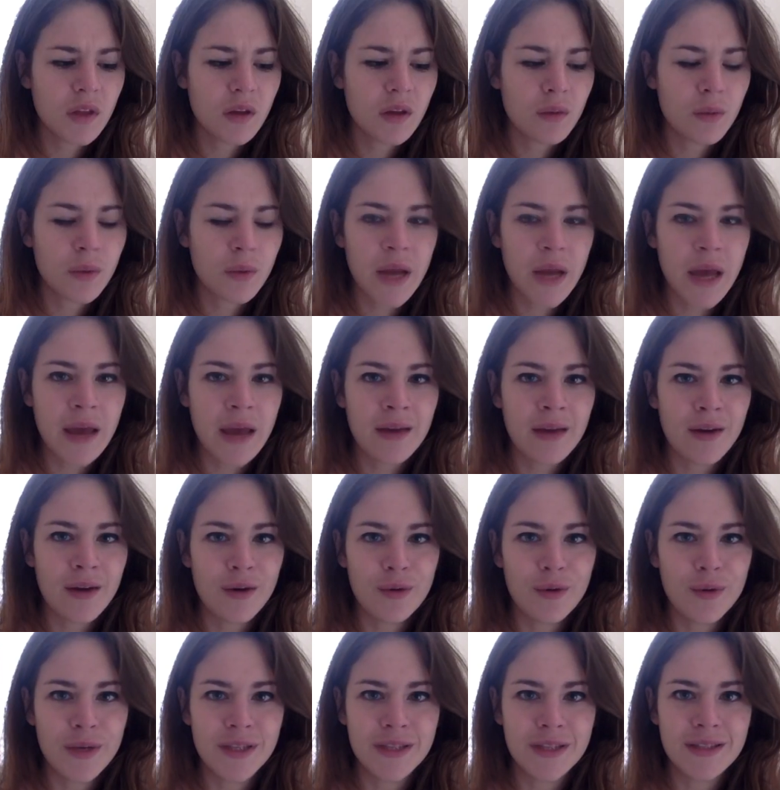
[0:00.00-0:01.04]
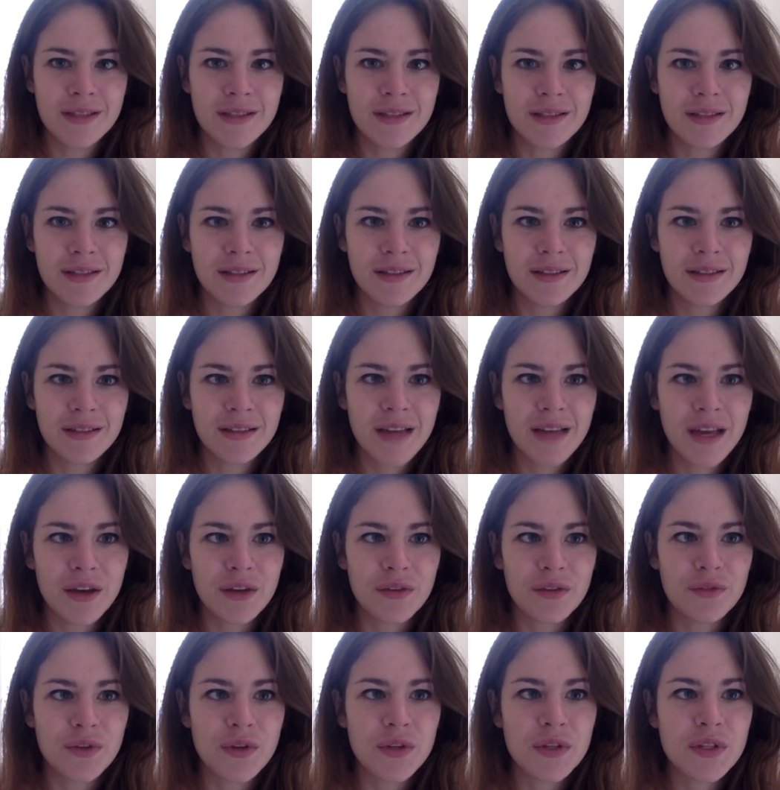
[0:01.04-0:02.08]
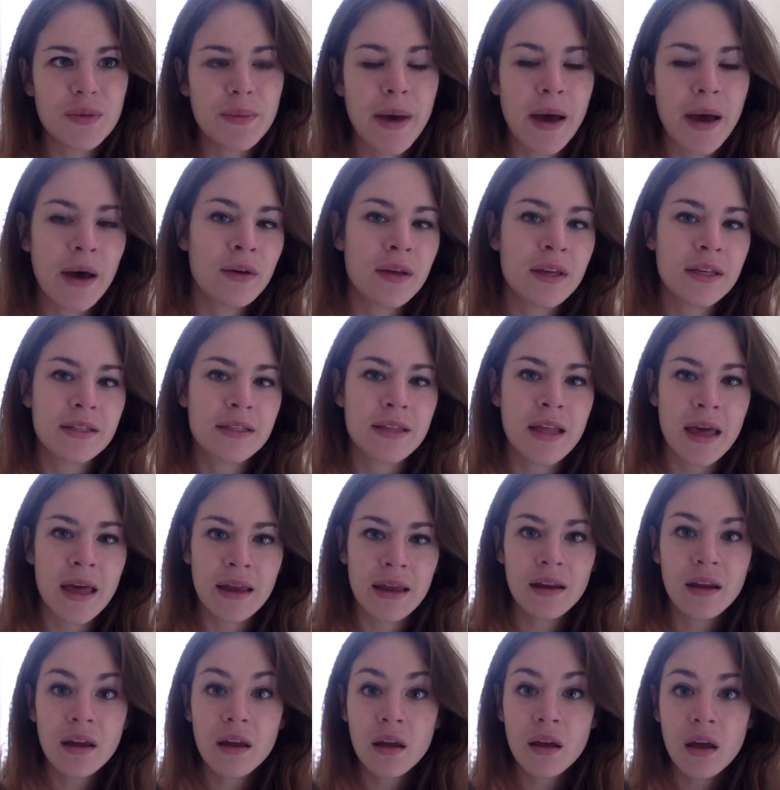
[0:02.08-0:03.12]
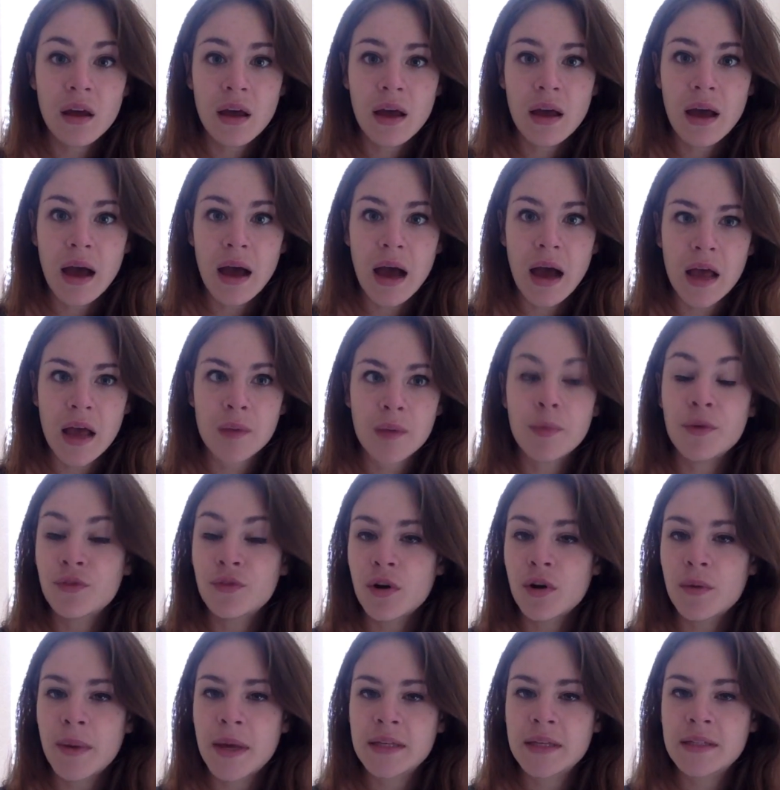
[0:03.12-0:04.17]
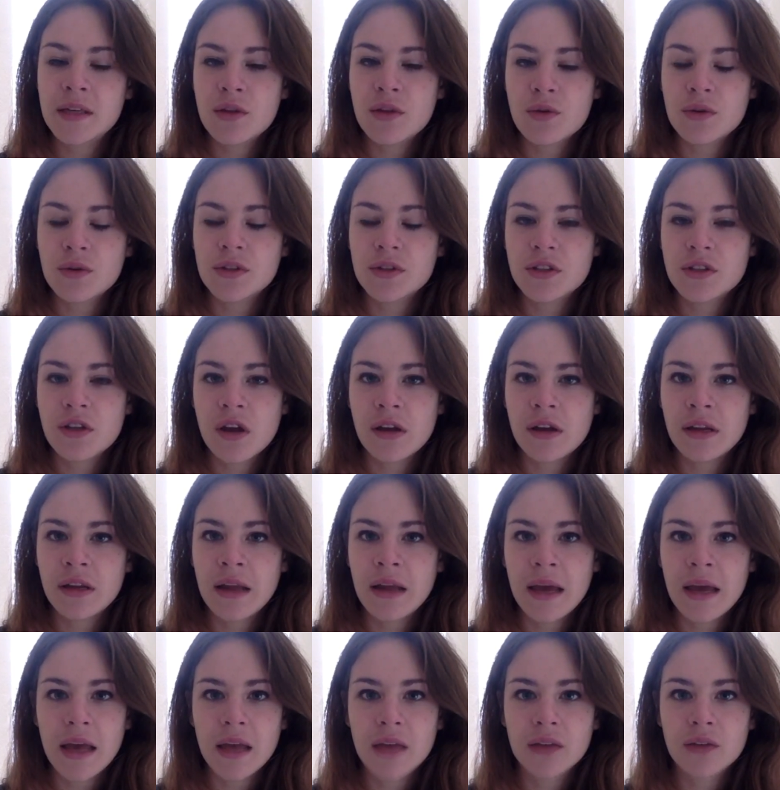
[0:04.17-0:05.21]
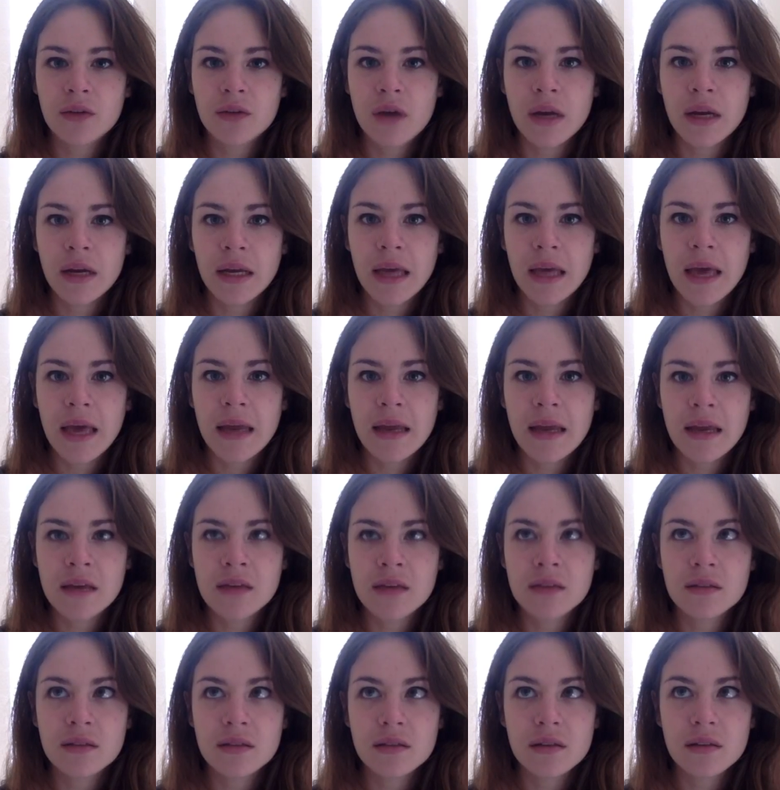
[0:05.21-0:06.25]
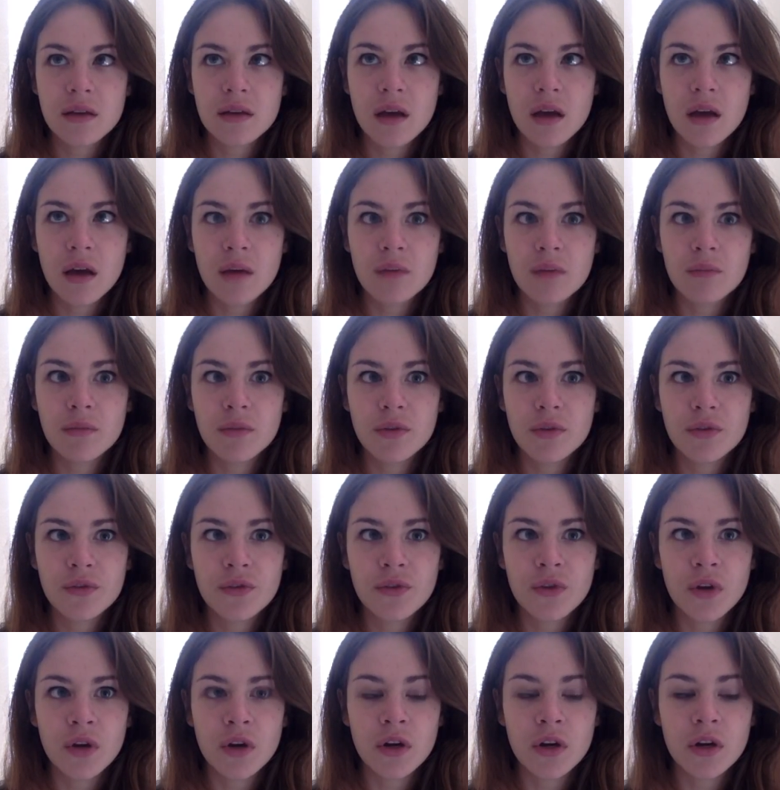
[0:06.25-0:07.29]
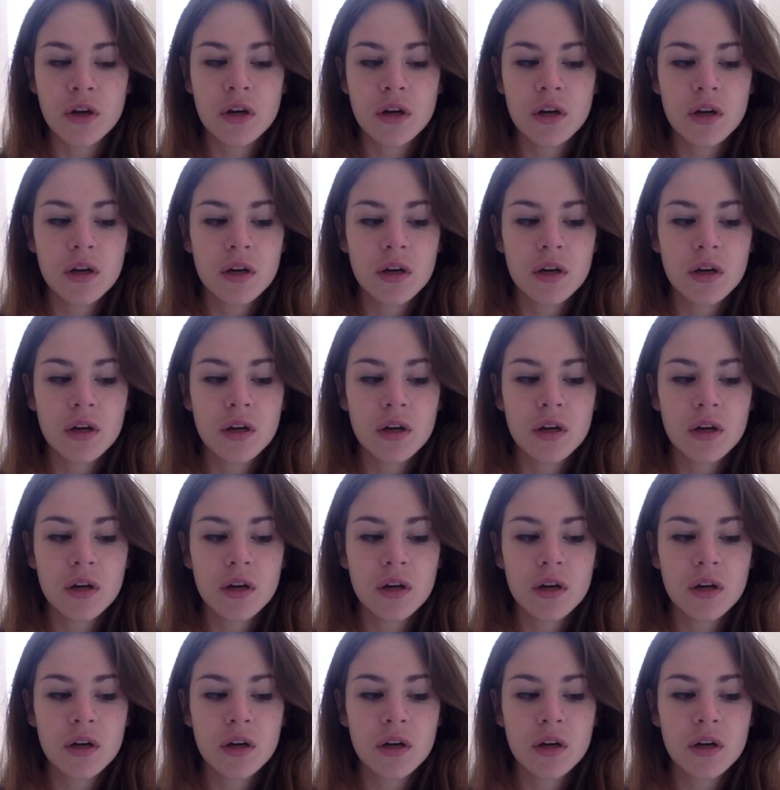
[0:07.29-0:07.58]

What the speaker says: What I always get confused about is that before my seizures started, I had chronic headaches for